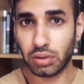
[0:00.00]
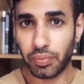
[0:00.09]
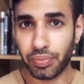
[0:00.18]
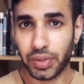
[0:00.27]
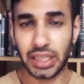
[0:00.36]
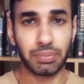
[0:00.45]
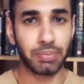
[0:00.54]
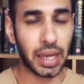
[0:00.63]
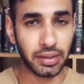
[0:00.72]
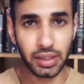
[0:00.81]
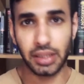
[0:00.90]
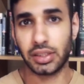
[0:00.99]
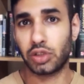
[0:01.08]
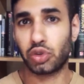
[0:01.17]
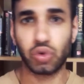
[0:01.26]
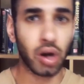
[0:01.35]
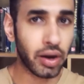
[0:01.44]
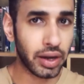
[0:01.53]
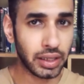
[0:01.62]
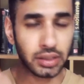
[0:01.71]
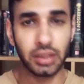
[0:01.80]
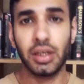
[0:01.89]
His paintings, his drawings
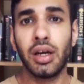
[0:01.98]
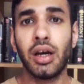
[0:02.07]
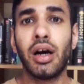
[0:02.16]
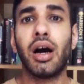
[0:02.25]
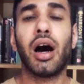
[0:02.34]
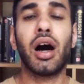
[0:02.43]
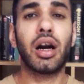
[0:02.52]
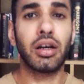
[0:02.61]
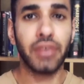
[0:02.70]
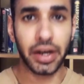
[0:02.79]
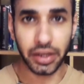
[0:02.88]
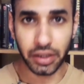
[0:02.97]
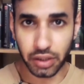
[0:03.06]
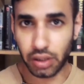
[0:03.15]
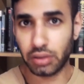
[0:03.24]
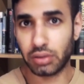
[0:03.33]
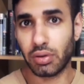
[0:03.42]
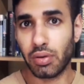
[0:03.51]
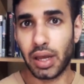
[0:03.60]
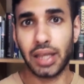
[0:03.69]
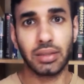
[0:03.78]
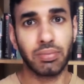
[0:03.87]
are very good,
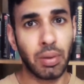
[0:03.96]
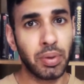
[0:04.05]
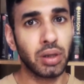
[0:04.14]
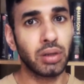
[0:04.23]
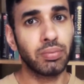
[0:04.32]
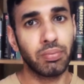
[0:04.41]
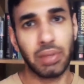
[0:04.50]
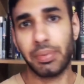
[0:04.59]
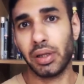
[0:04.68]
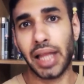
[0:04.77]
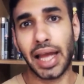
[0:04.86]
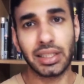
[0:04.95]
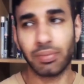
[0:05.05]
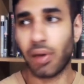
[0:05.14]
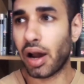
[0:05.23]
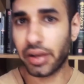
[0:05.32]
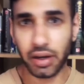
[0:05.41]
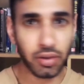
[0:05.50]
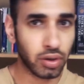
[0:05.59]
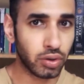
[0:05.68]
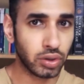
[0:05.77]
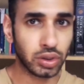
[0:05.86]
and people admire
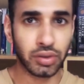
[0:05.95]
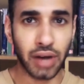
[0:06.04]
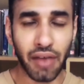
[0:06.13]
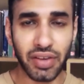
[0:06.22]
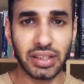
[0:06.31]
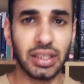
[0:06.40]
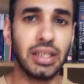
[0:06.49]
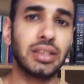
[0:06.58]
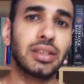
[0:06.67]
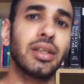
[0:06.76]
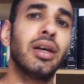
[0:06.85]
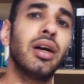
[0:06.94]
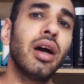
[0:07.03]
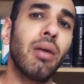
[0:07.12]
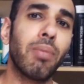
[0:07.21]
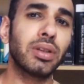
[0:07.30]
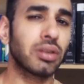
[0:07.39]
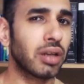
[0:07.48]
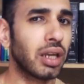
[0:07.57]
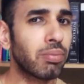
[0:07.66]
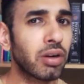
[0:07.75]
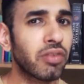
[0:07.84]
those graffitis, but he
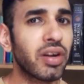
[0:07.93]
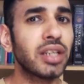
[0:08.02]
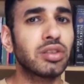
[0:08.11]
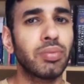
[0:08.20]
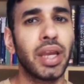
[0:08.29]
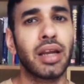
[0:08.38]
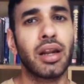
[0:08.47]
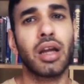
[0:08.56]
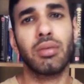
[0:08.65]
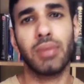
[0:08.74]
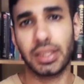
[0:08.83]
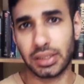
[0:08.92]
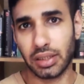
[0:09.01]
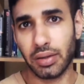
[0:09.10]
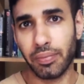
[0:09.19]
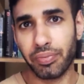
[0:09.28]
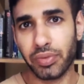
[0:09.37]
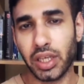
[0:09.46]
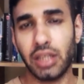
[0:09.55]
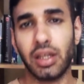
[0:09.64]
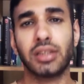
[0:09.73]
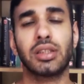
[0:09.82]
prefers to be anonymous. He
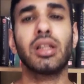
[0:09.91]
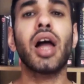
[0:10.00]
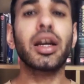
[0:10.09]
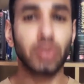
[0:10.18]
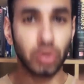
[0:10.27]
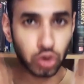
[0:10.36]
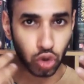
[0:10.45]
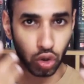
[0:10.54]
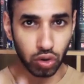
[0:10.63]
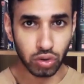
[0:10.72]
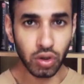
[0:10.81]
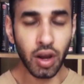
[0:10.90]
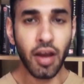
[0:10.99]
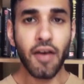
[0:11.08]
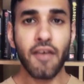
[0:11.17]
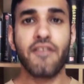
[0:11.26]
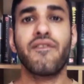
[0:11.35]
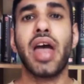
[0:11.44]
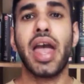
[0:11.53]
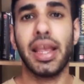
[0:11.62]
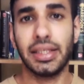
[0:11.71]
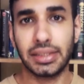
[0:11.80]
doesn't like to show
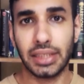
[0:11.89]
face.